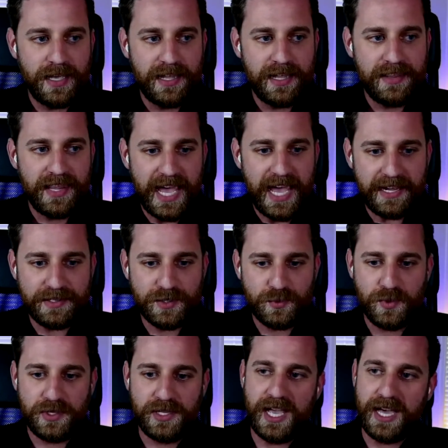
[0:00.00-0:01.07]
that has
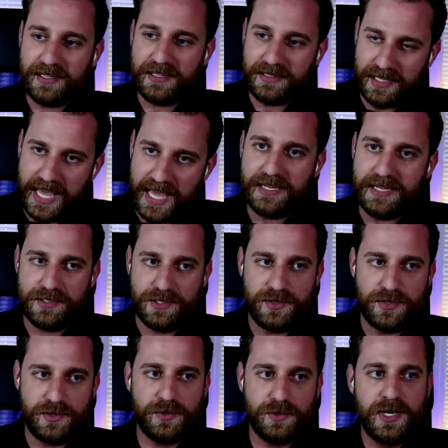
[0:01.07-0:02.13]
really kind of led
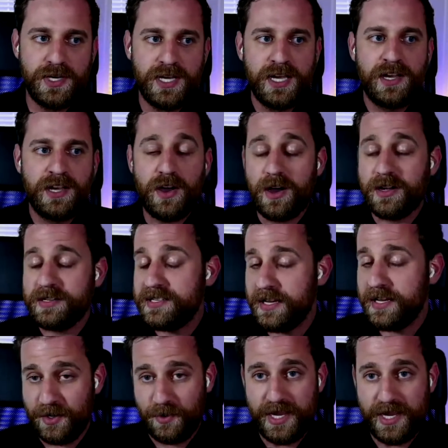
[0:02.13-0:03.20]
into
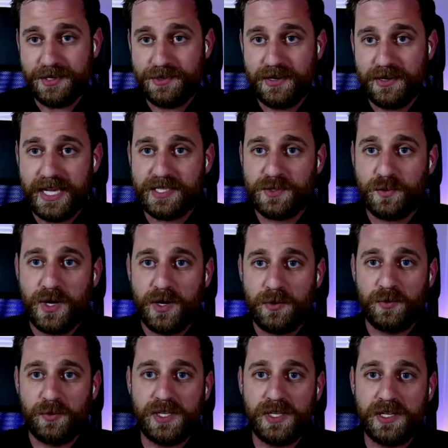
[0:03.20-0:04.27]
content creation. And that's where we're
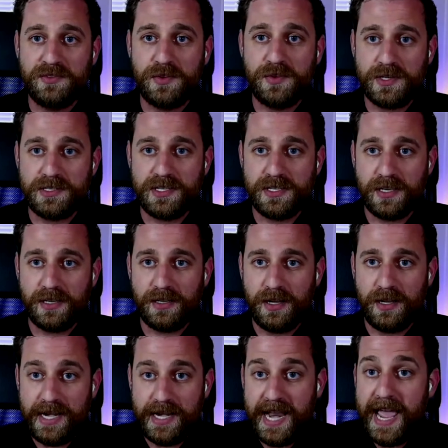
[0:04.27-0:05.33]
really focusing
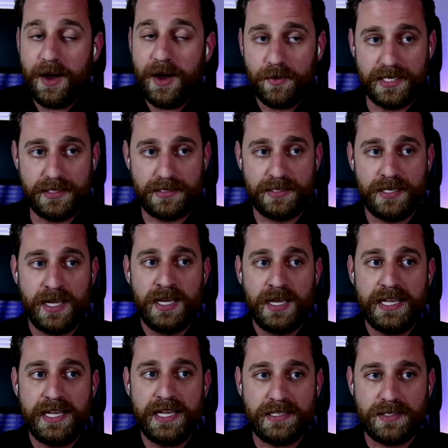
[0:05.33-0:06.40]
now is
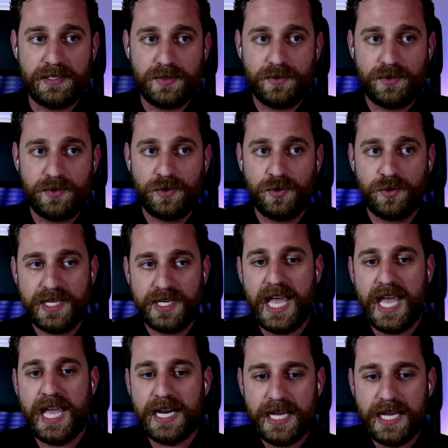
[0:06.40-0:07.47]

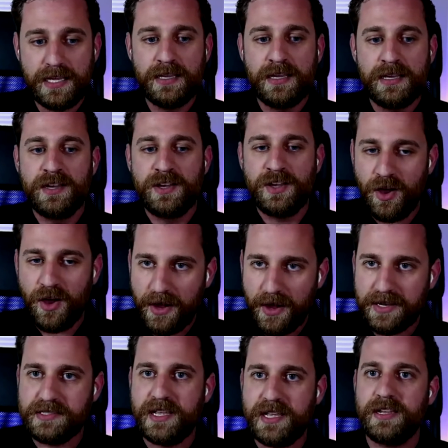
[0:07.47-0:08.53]
creating
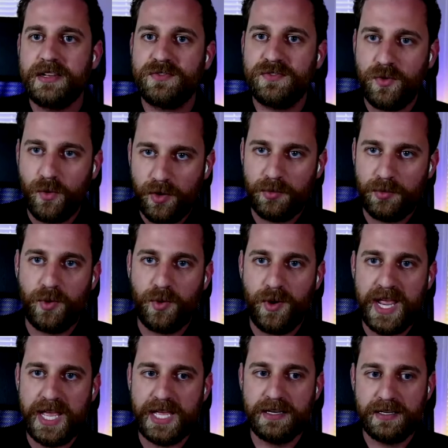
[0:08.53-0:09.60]
content for a
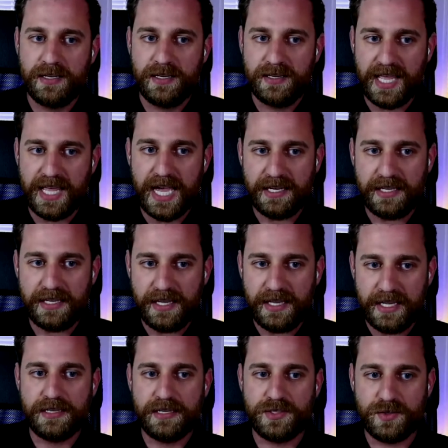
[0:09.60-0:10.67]
brand that
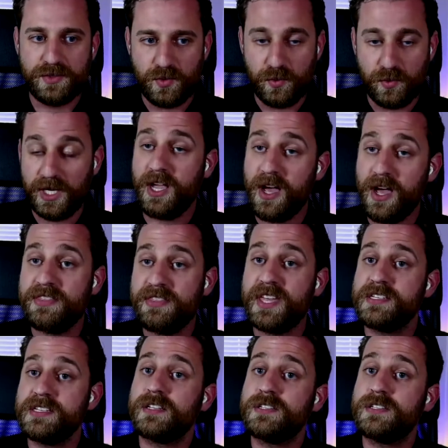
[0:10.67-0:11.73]
is really
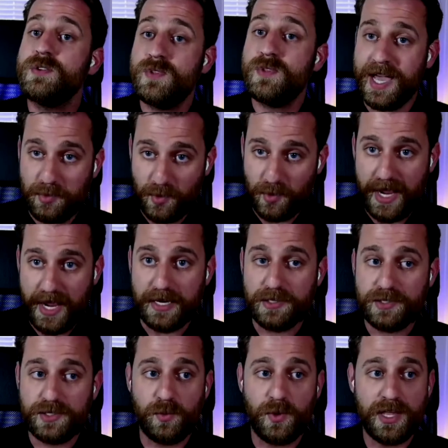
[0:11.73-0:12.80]
authentic to that brand.
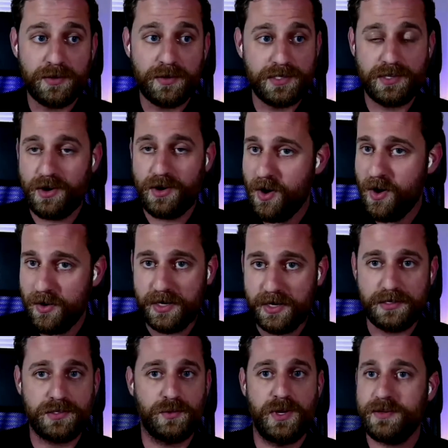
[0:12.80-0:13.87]
So whether it's an
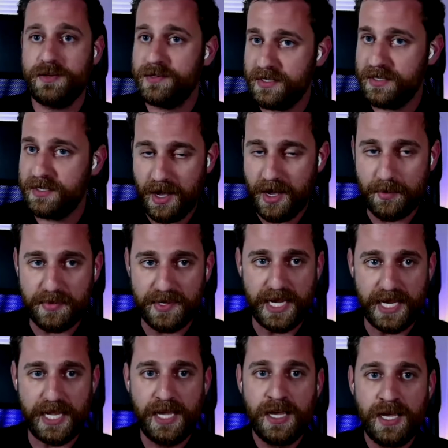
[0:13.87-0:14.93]
artist or whether it's a
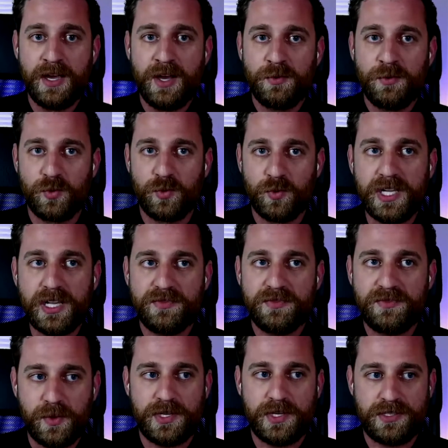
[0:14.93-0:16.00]
company, we're really
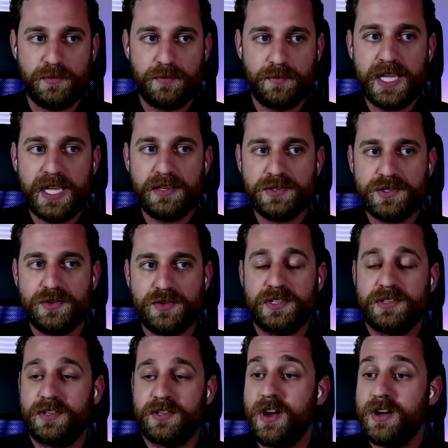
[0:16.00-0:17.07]
focused on making sure that
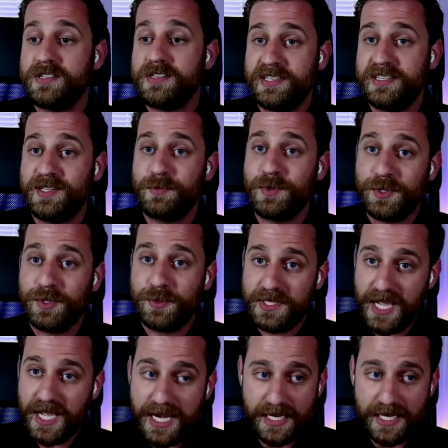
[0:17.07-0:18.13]
the content that we're
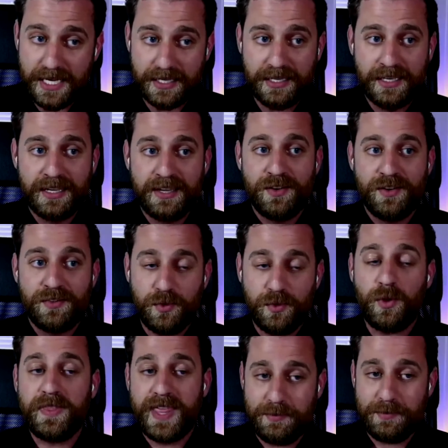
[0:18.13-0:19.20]
creating for
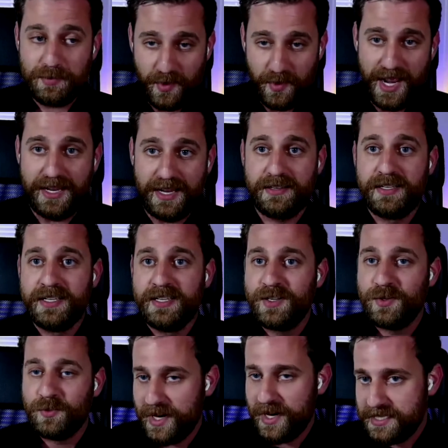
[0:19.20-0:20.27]
that brand
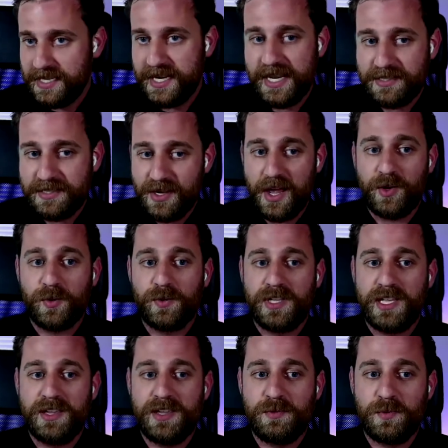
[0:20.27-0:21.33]
resonates not
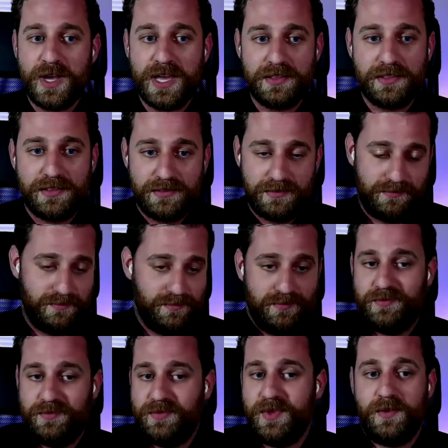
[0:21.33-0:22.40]
only with
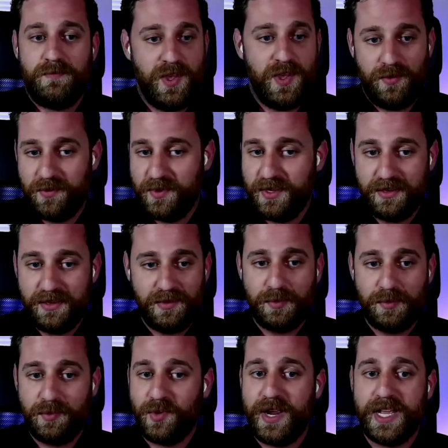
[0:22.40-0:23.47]
the
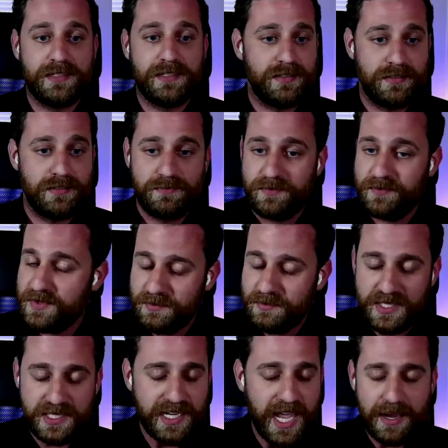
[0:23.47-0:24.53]
brand's
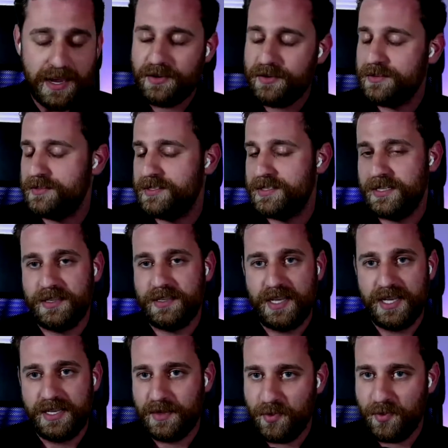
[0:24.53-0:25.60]
standards and
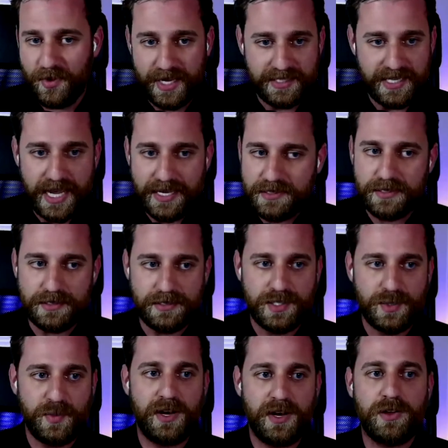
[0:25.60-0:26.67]
the brand's essence,
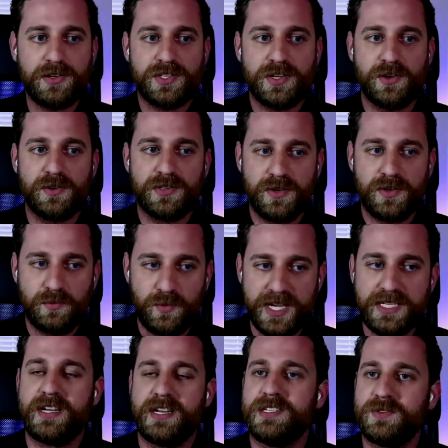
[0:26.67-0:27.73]
but also
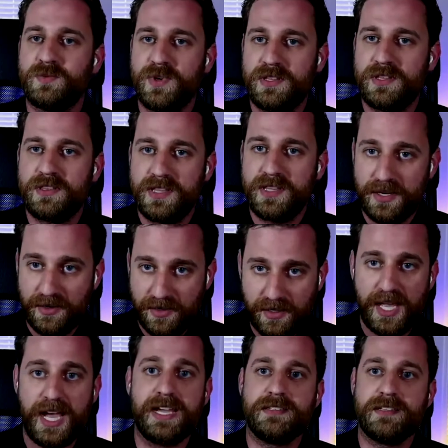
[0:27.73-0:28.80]
resonates with their
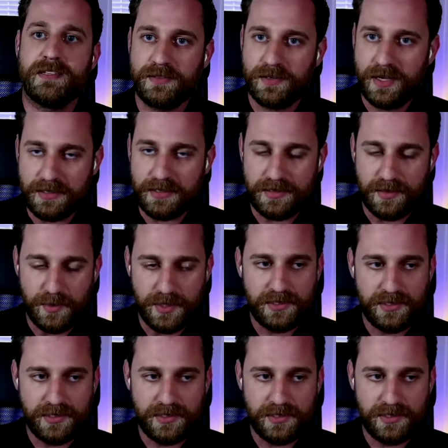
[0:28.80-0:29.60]
clients and their customers.